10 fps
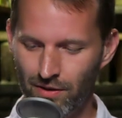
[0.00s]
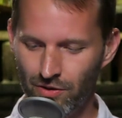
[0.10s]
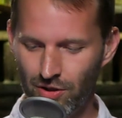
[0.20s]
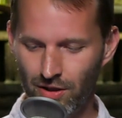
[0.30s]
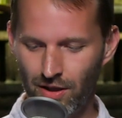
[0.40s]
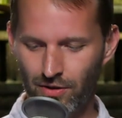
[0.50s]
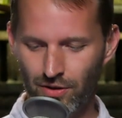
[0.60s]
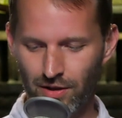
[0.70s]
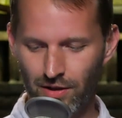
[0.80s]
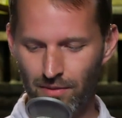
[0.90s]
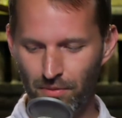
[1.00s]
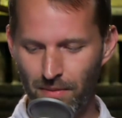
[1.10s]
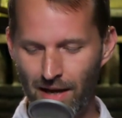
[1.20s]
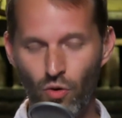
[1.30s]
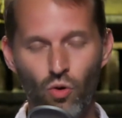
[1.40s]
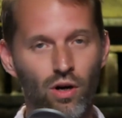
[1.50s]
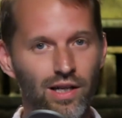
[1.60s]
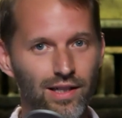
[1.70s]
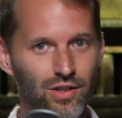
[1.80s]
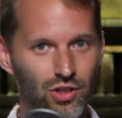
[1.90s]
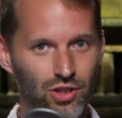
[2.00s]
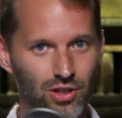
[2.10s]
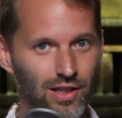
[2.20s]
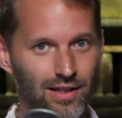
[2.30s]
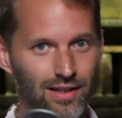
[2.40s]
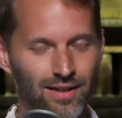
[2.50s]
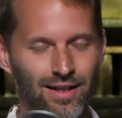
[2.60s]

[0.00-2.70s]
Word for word: just another young diplomat, or is she?